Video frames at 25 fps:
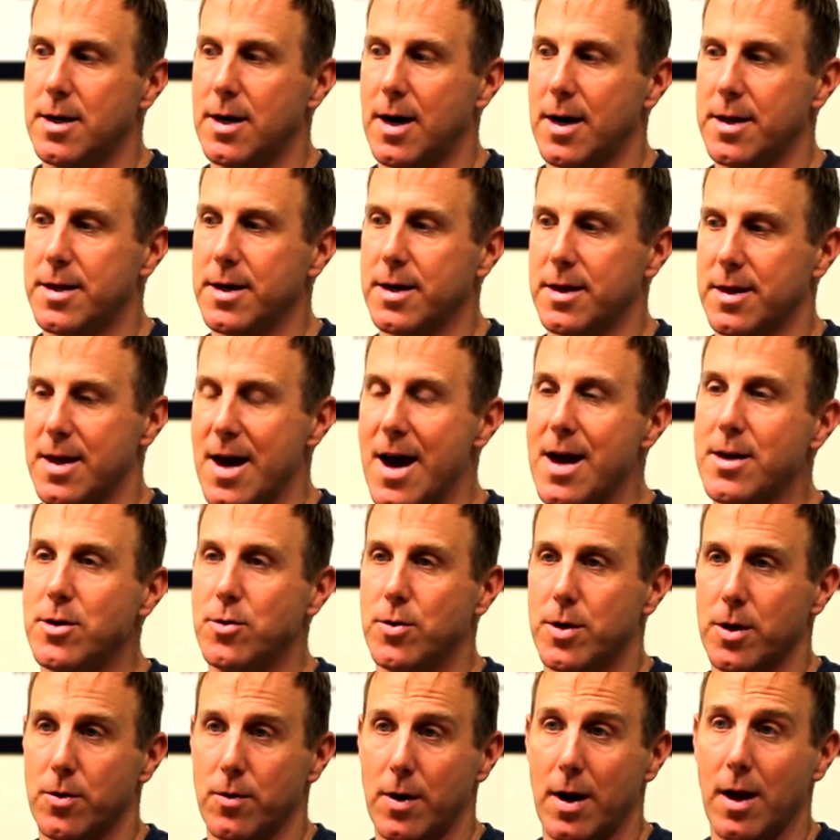I think that
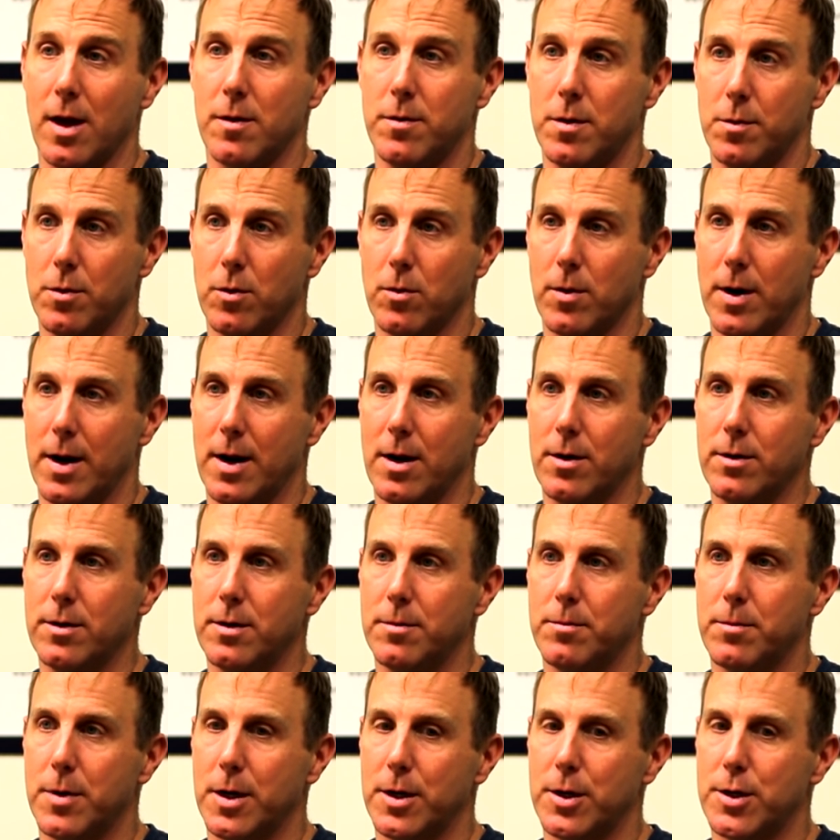you can rally people
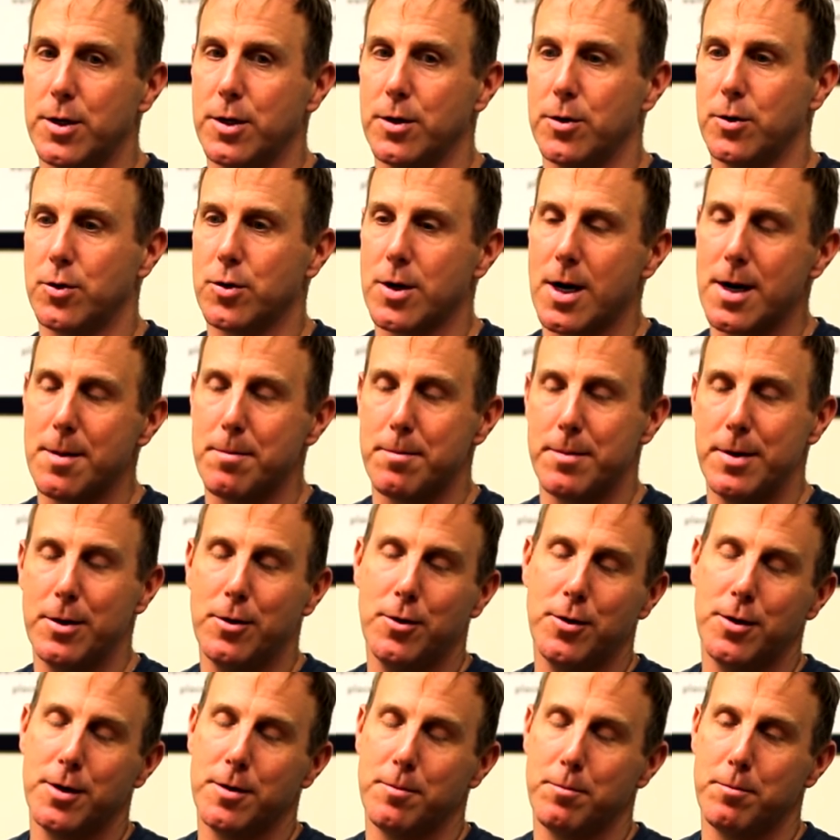around, but to try to
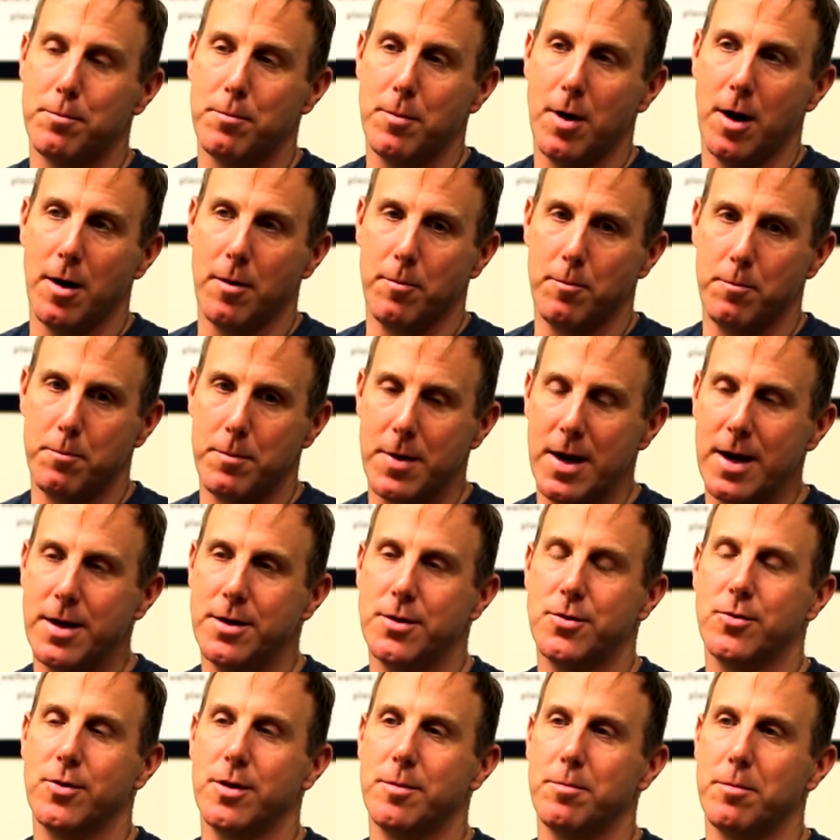build a, a
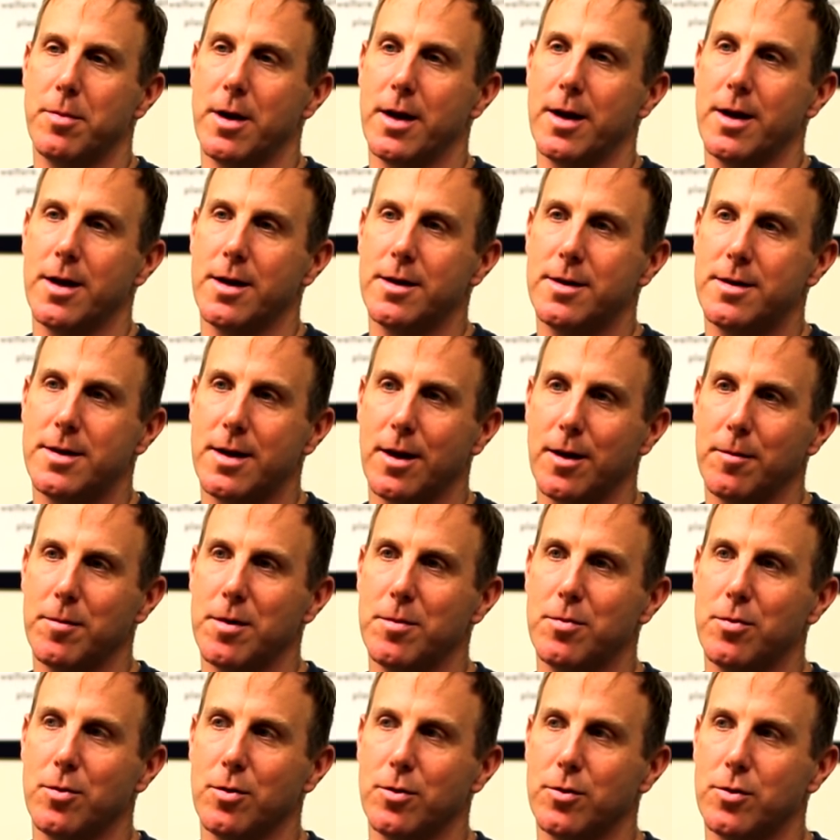mainstream brand telling
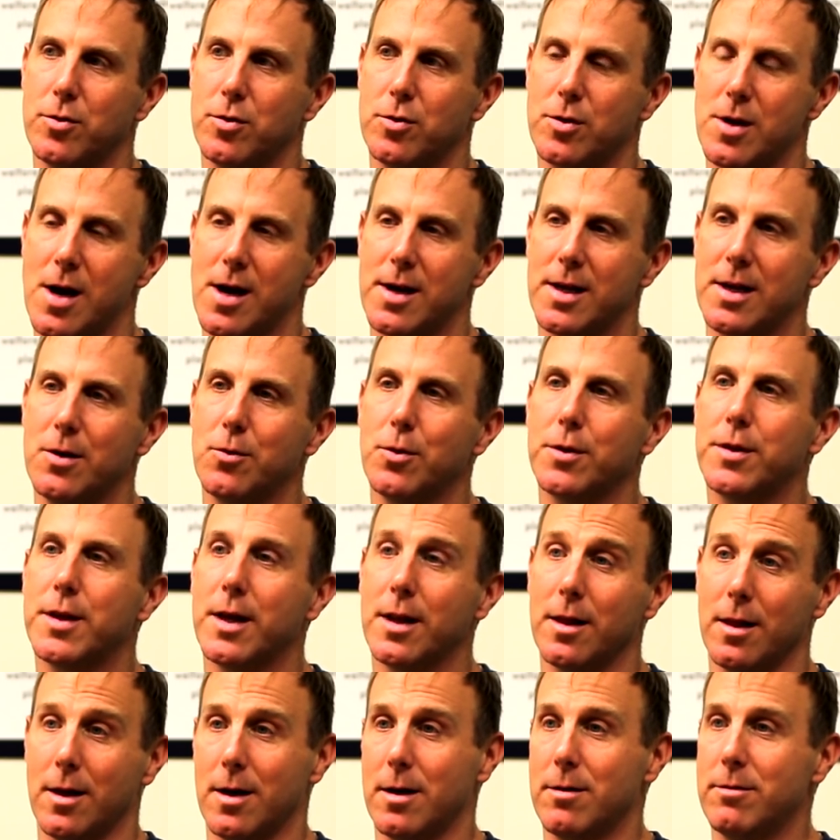people to not eat what
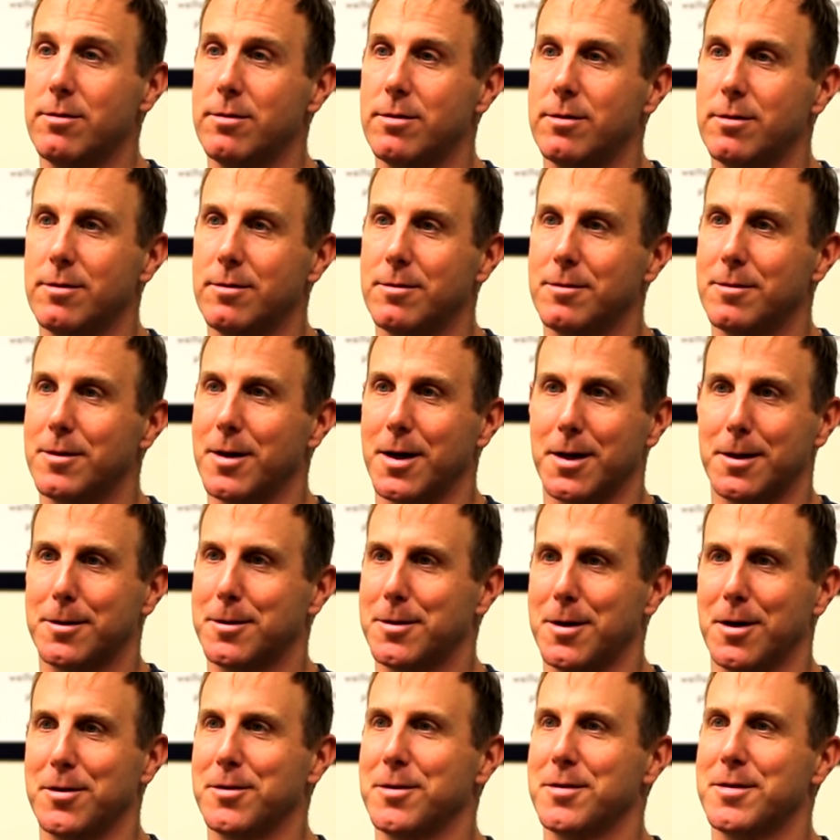they love,
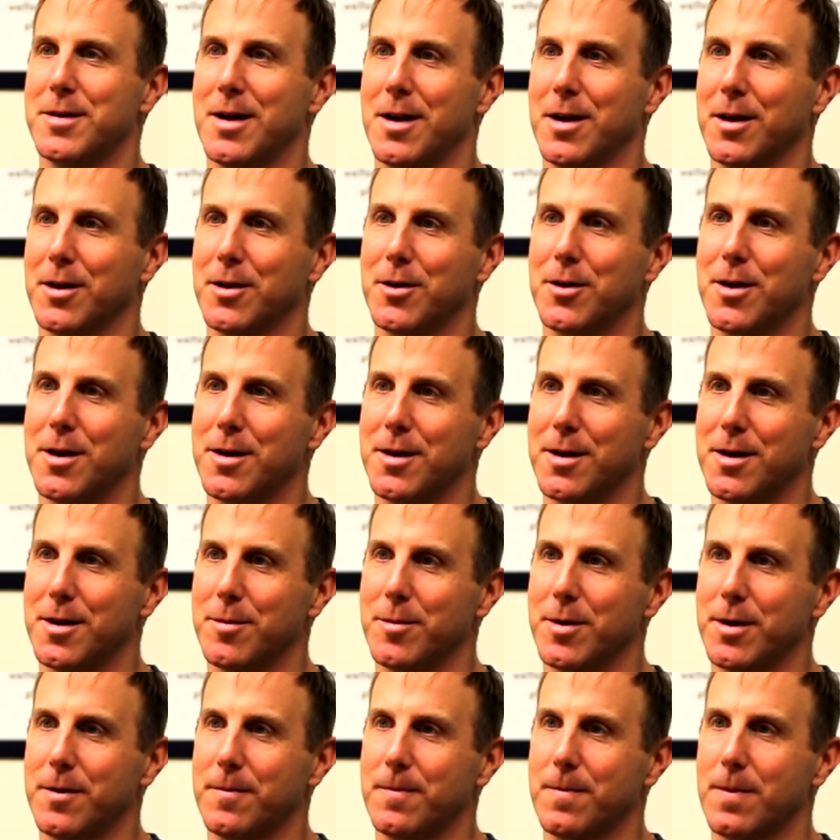like, doesn't sound like a good idea
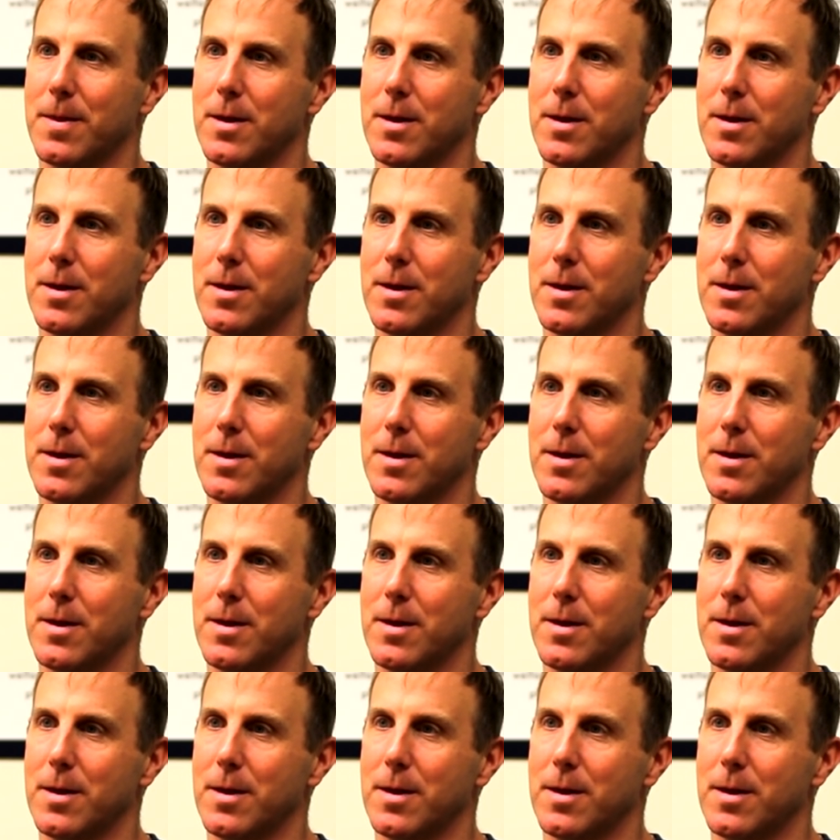to me.